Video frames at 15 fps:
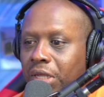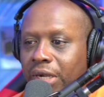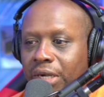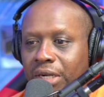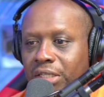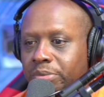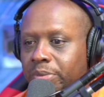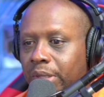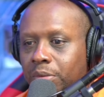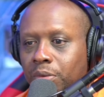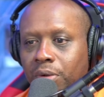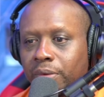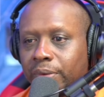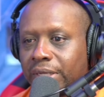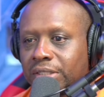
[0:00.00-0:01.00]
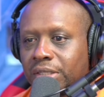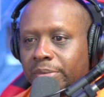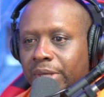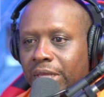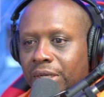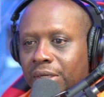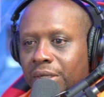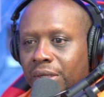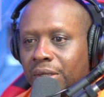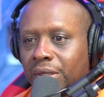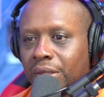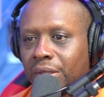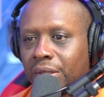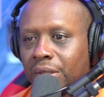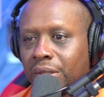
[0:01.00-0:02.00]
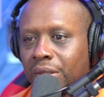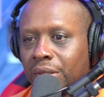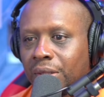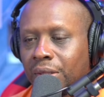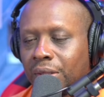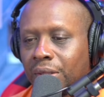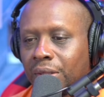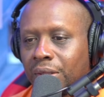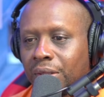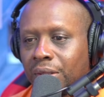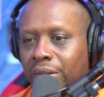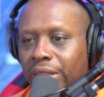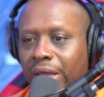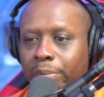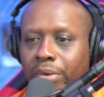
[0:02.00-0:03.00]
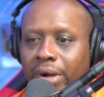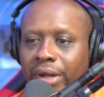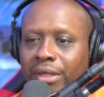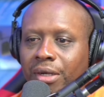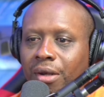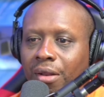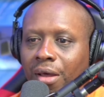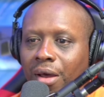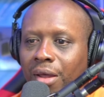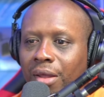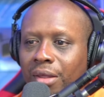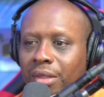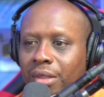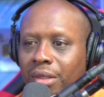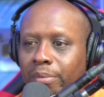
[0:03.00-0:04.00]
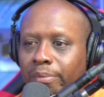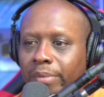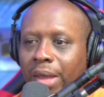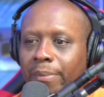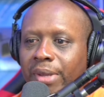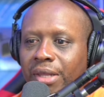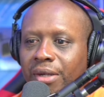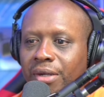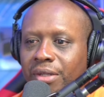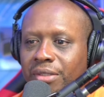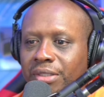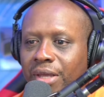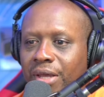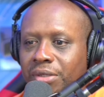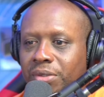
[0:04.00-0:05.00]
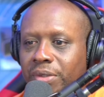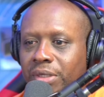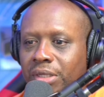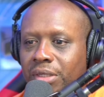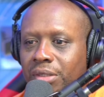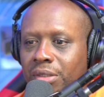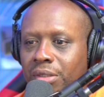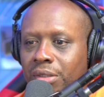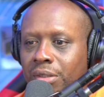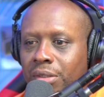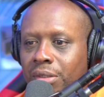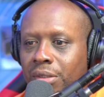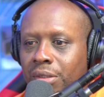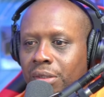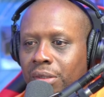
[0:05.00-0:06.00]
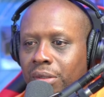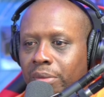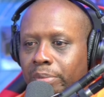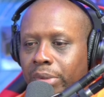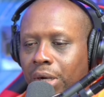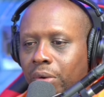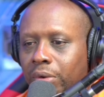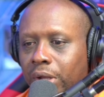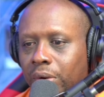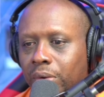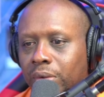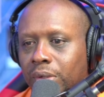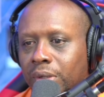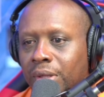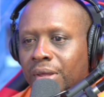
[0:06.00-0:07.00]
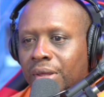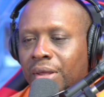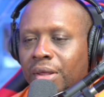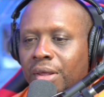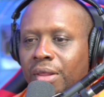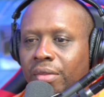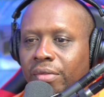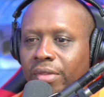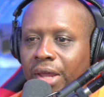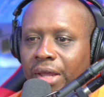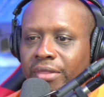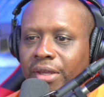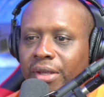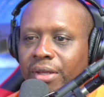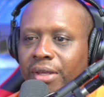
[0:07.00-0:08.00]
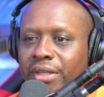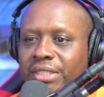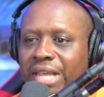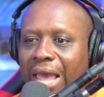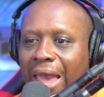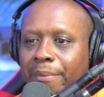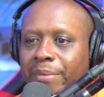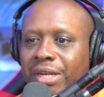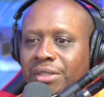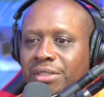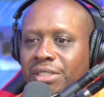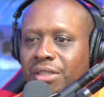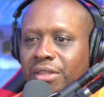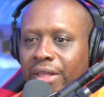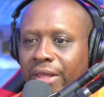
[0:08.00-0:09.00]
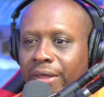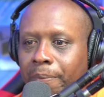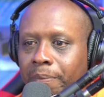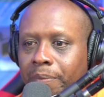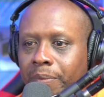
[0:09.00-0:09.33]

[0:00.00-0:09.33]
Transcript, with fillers: of these people were arrested, man. They're breaking the law by being in this country but oh no, nothing is happening to them.